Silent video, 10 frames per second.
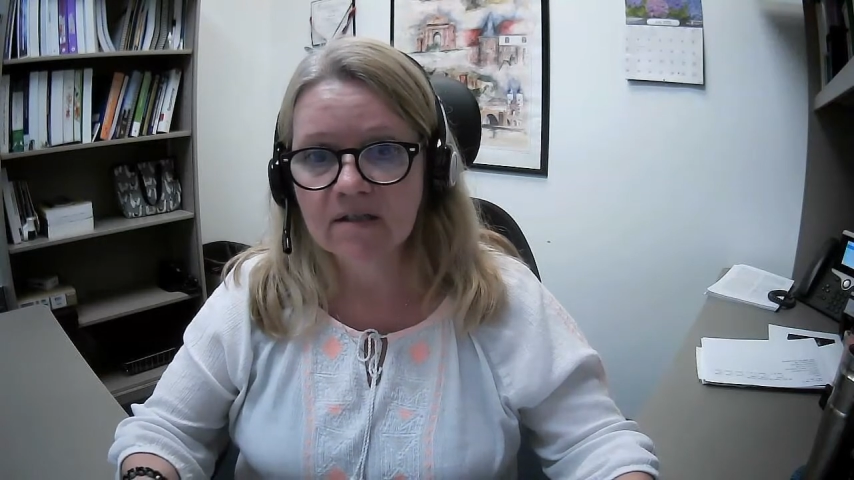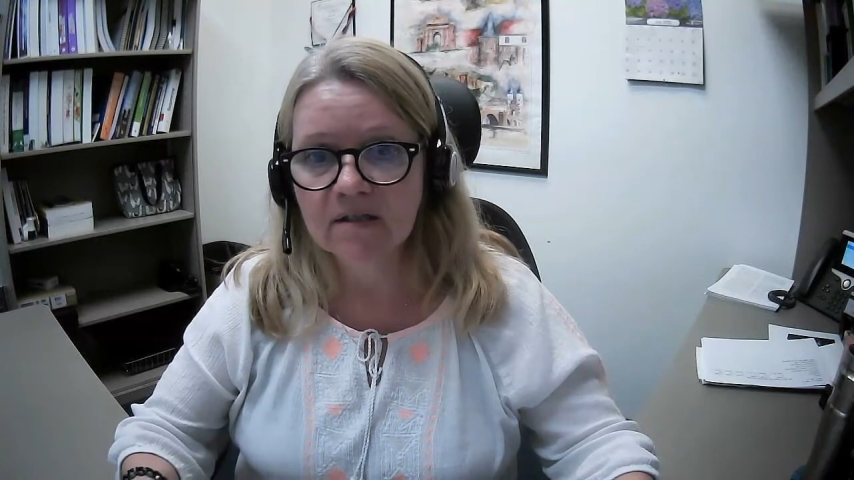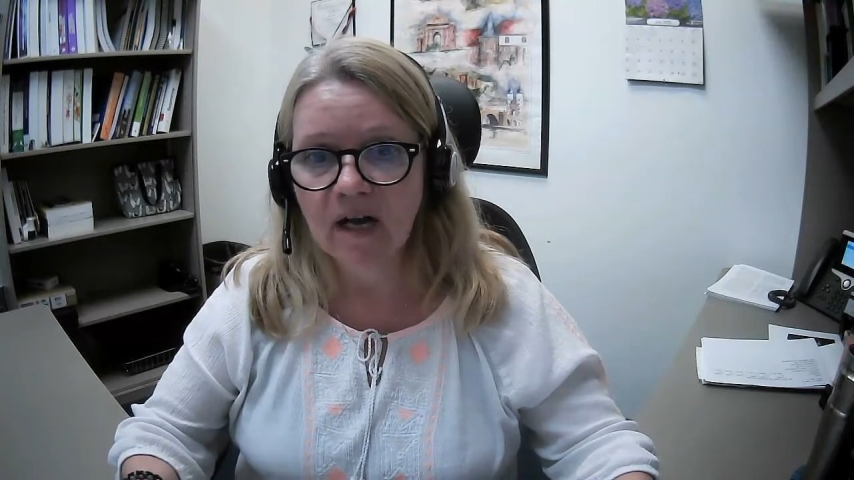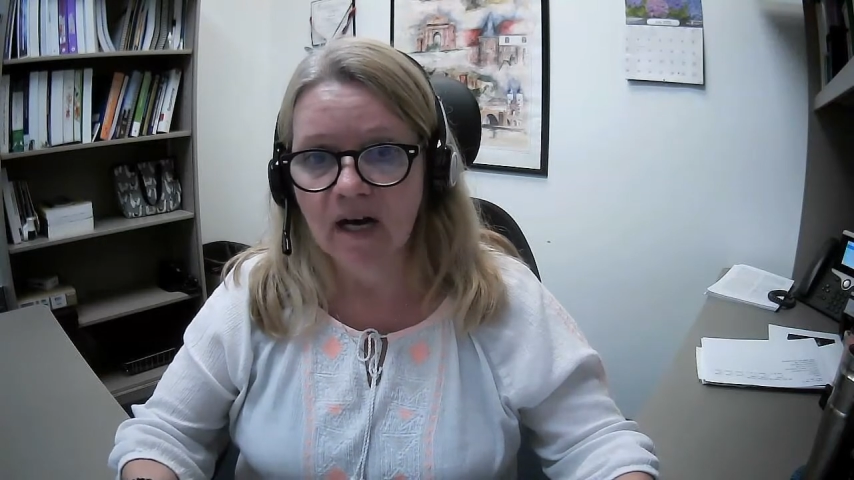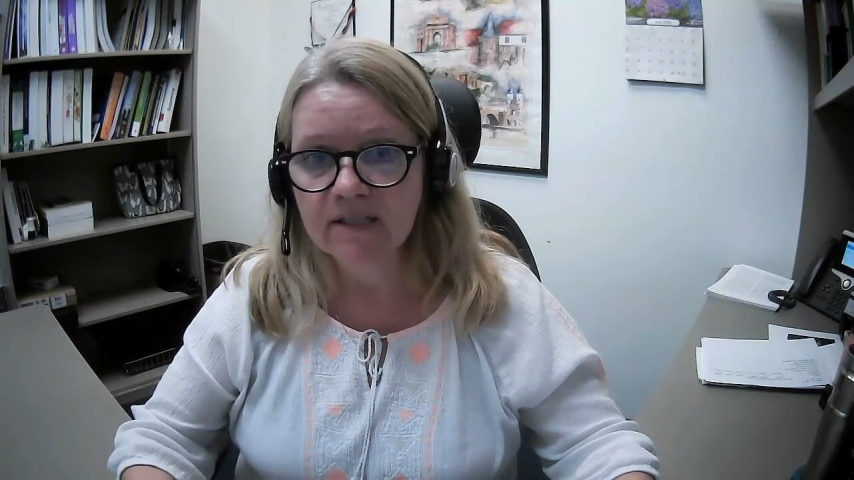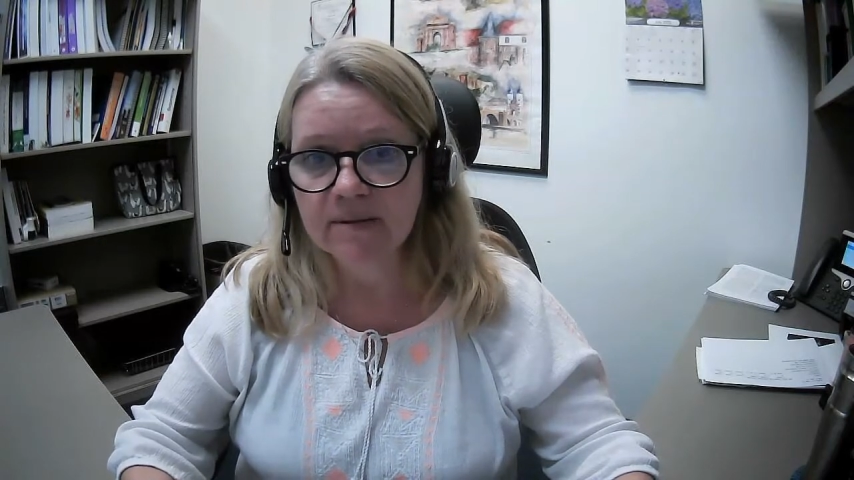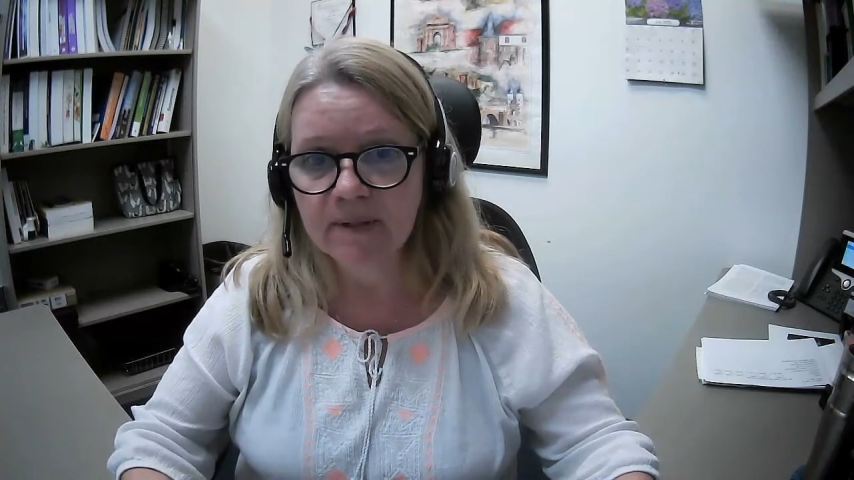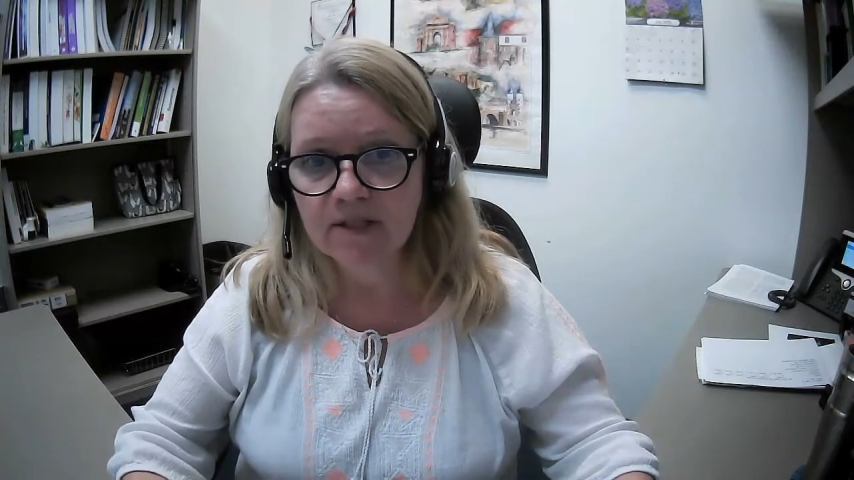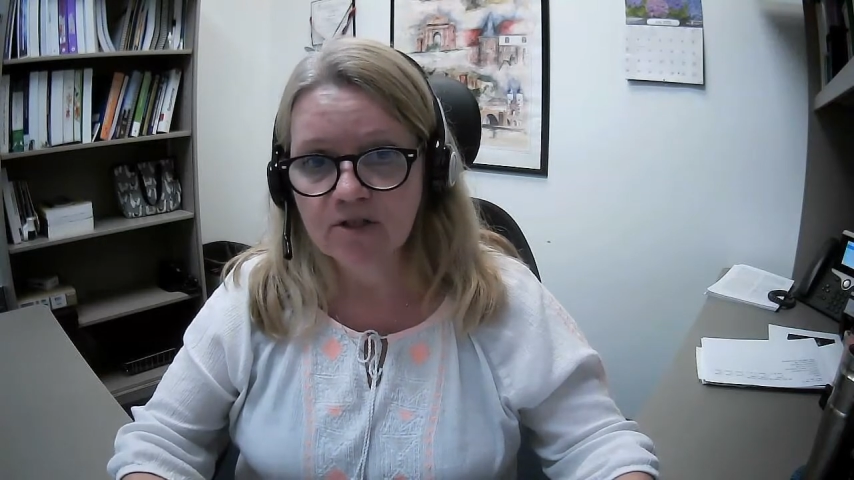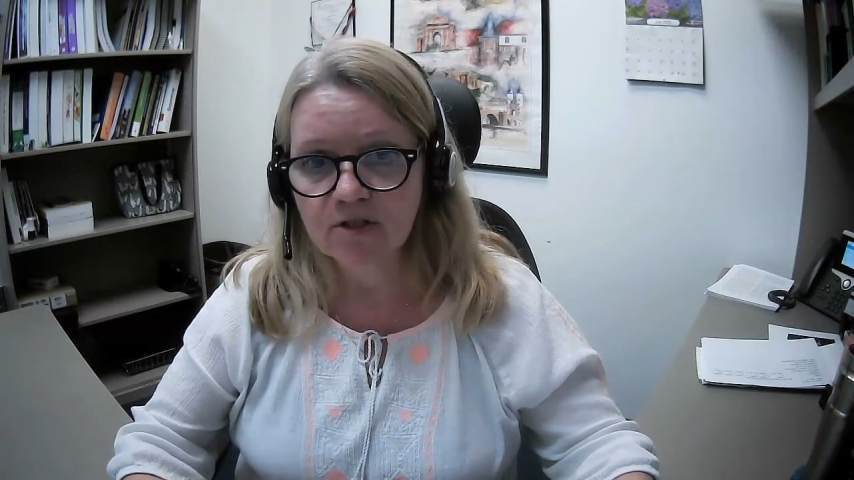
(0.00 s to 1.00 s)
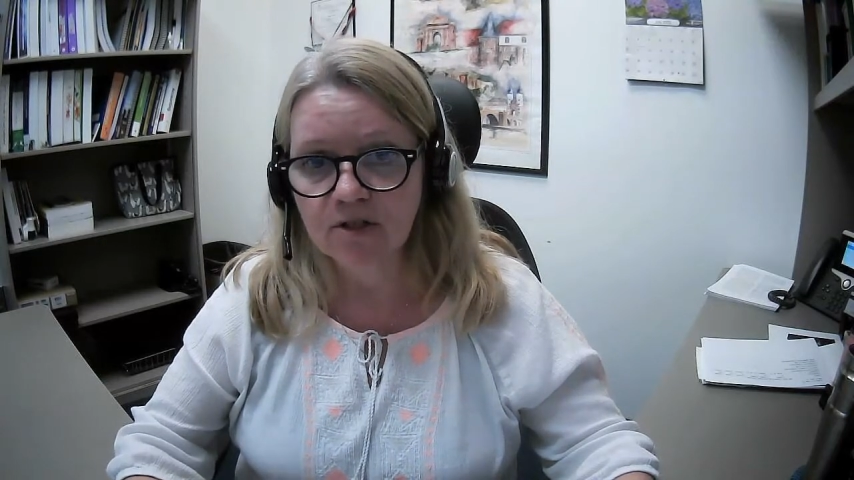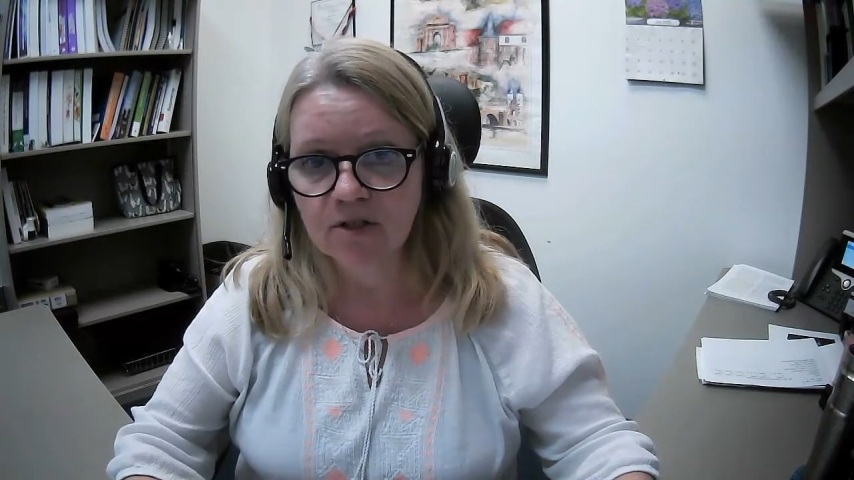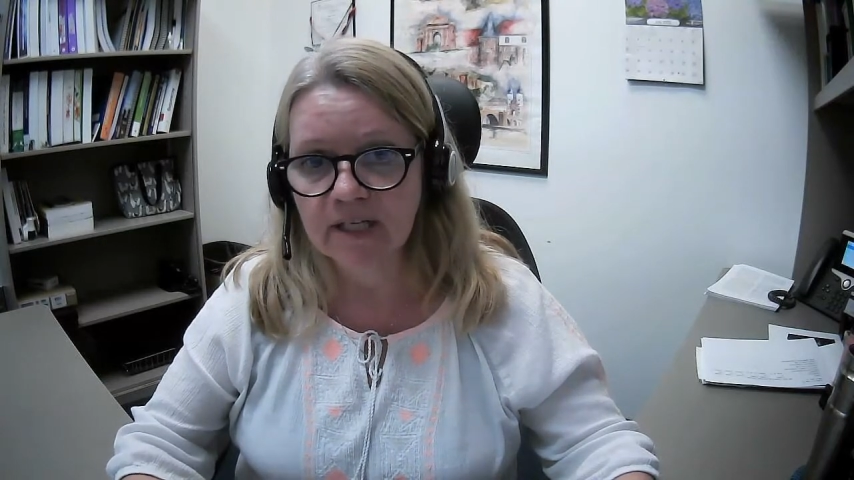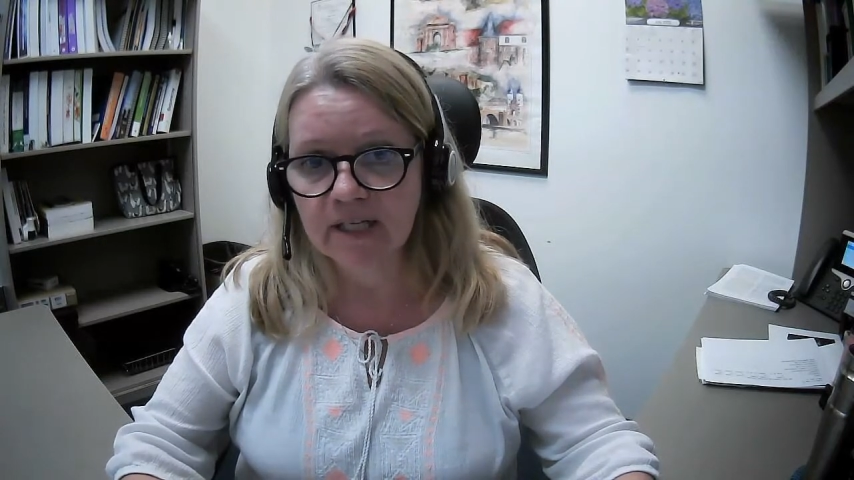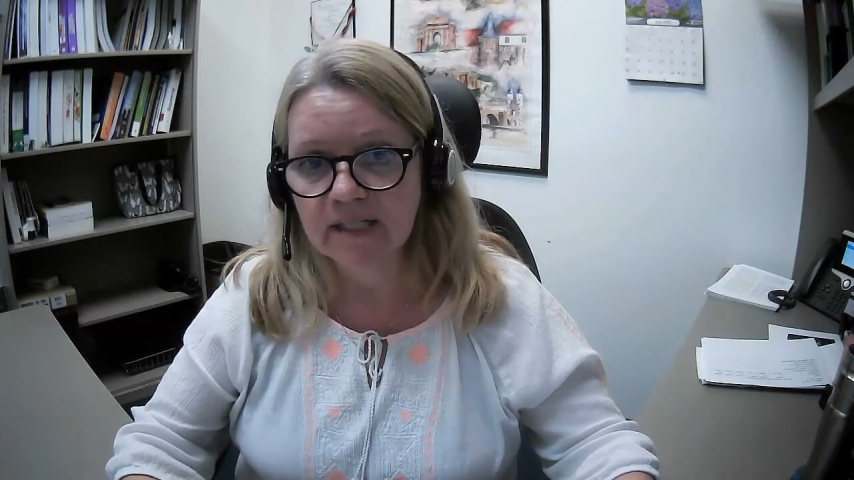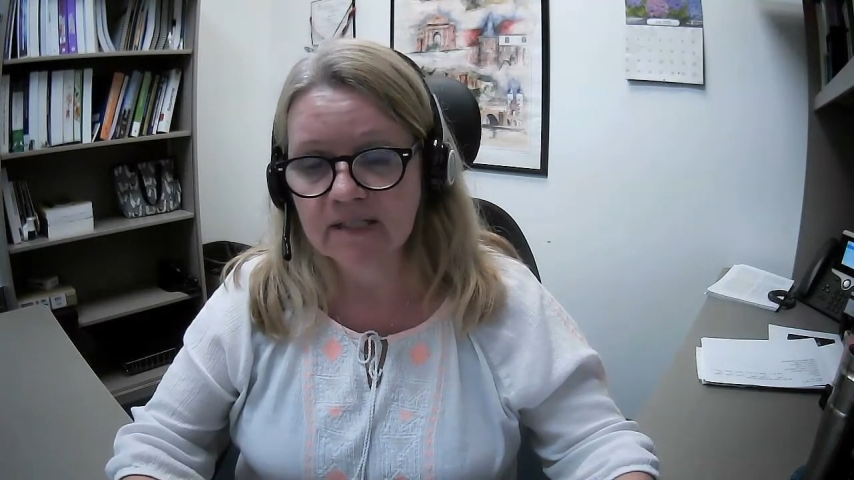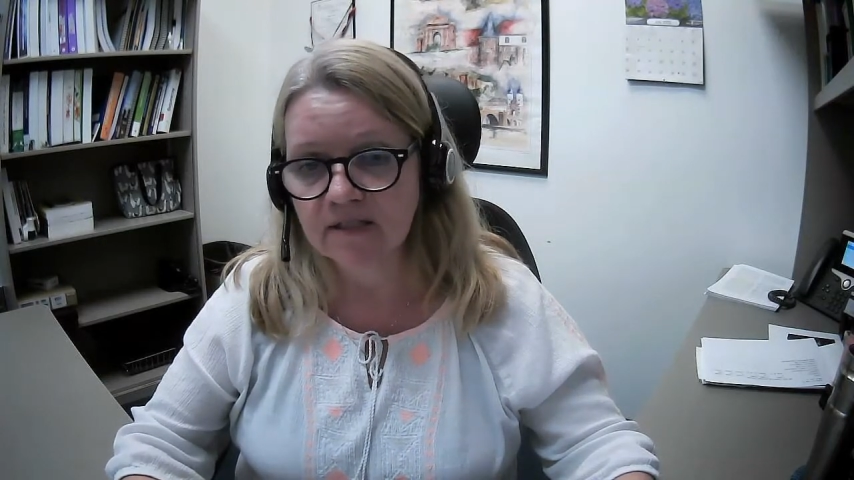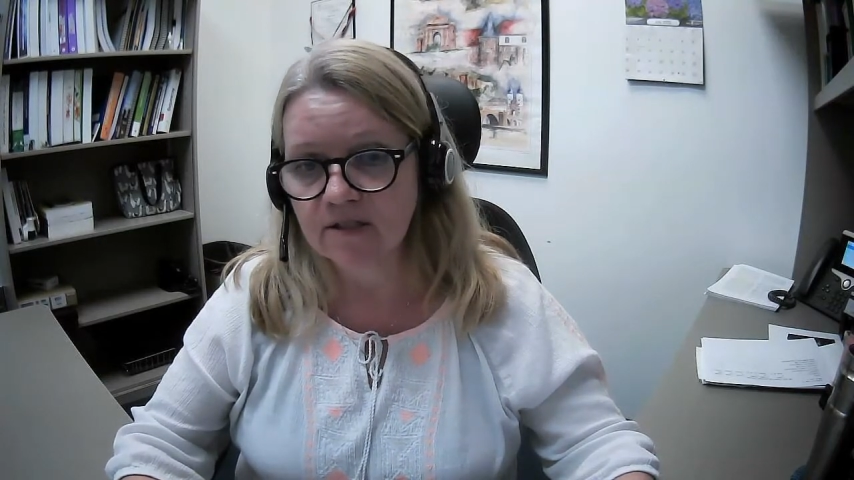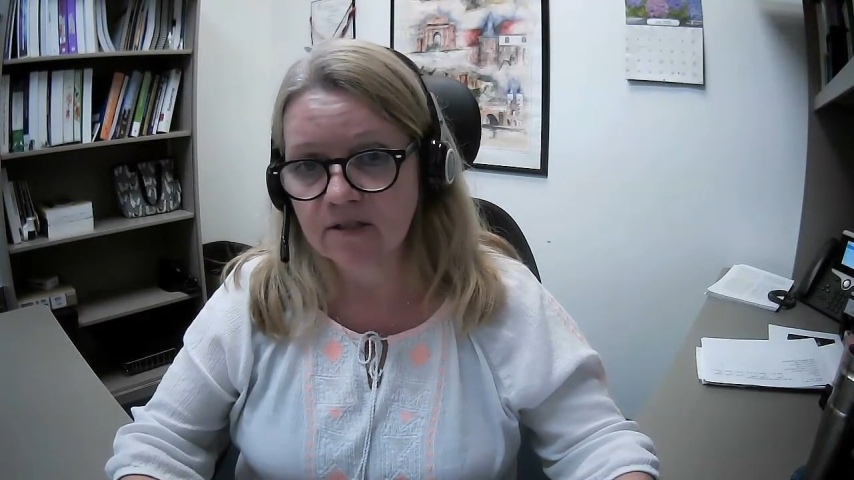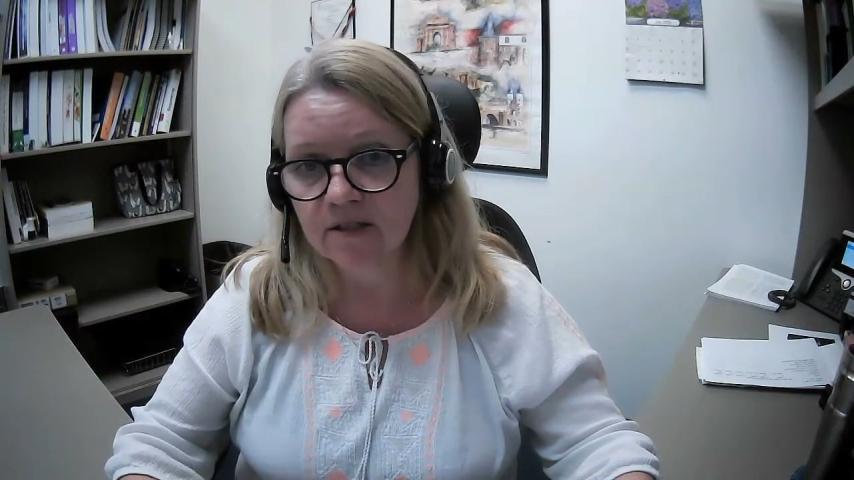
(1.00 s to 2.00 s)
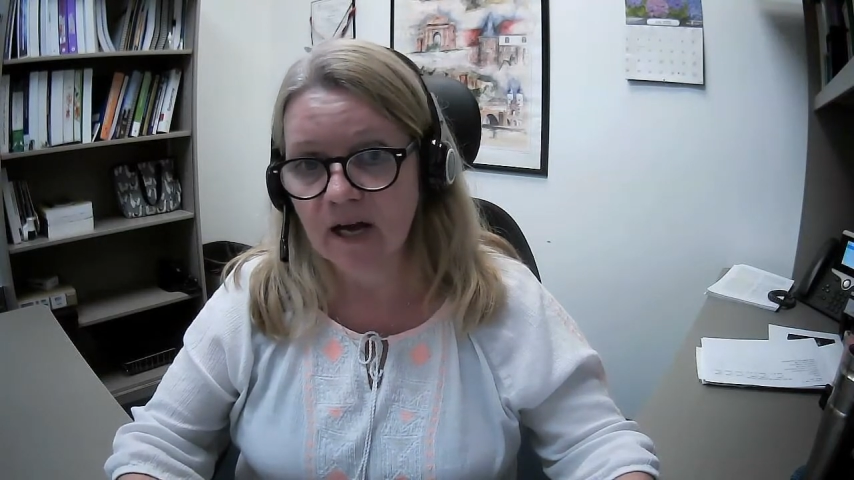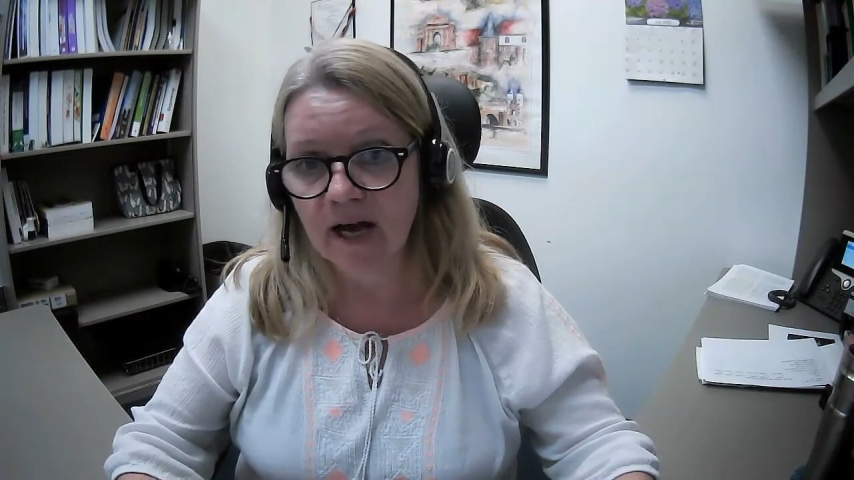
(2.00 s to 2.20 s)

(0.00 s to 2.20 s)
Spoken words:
not to be insured in case there's